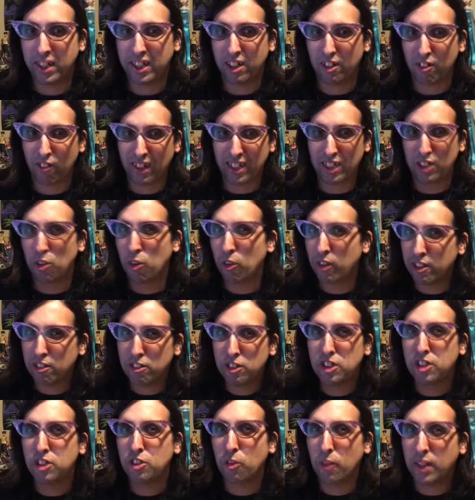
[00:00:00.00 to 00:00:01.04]
The directorial
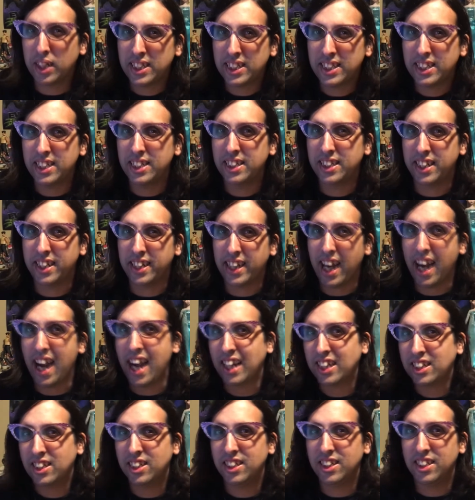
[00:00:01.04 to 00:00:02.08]
choices and the
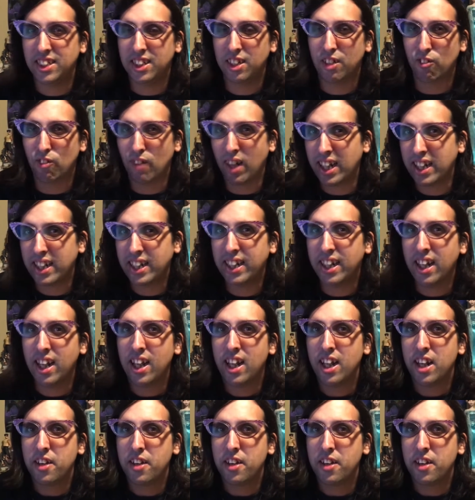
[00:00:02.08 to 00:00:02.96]
actions and the writing